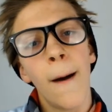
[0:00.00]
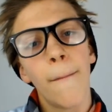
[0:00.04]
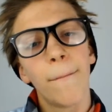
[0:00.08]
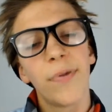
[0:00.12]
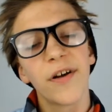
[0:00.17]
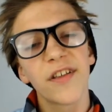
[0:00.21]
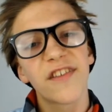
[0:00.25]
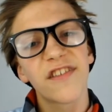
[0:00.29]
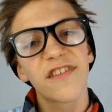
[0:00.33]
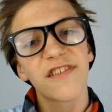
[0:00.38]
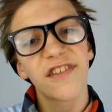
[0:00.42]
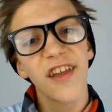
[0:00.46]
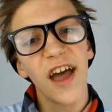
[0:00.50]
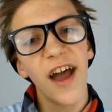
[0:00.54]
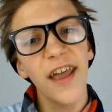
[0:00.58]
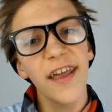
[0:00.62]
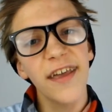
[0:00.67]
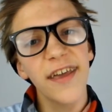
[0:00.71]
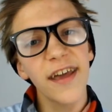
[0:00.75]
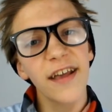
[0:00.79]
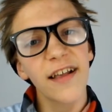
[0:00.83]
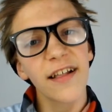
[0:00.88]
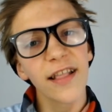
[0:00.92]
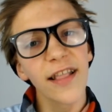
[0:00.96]
but
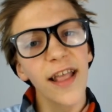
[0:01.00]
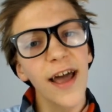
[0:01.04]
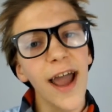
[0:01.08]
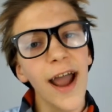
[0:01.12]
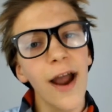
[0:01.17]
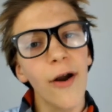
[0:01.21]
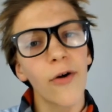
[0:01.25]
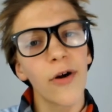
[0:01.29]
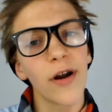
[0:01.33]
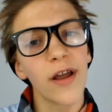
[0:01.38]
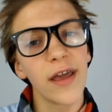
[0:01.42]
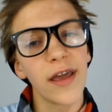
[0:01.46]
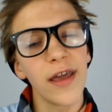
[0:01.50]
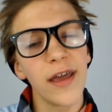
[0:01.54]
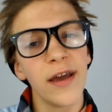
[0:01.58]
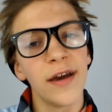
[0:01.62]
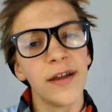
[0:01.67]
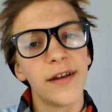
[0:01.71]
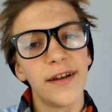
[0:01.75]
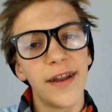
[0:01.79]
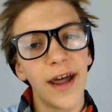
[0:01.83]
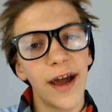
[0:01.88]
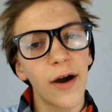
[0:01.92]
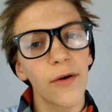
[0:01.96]
Psychic
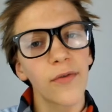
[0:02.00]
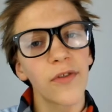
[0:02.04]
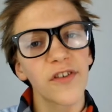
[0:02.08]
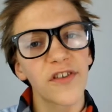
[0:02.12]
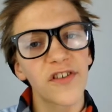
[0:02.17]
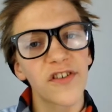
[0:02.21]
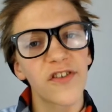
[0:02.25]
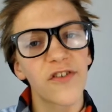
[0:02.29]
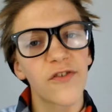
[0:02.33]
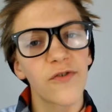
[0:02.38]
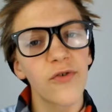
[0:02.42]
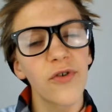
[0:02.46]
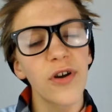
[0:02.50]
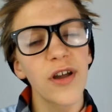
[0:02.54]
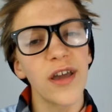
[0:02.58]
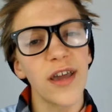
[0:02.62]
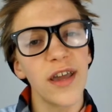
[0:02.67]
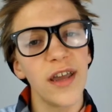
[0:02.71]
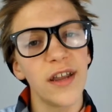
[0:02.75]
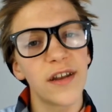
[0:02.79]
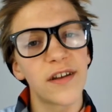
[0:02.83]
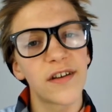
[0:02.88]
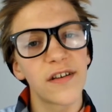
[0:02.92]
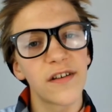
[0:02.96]
Larry down the
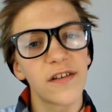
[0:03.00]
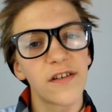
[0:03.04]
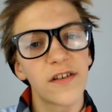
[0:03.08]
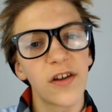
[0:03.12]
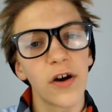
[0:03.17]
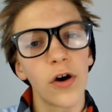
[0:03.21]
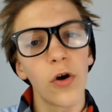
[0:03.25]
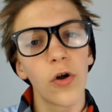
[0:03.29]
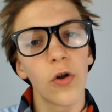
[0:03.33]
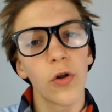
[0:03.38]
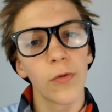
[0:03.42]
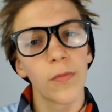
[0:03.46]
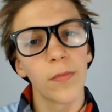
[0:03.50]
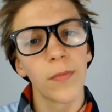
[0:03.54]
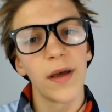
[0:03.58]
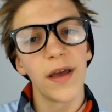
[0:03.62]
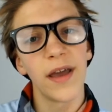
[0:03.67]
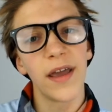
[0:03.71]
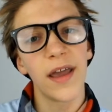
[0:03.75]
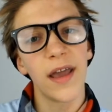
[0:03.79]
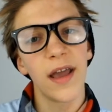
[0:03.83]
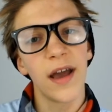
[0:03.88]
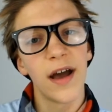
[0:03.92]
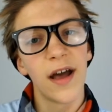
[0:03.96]
street told
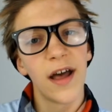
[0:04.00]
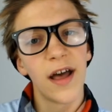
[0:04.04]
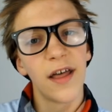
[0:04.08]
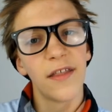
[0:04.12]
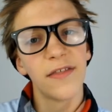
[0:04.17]
me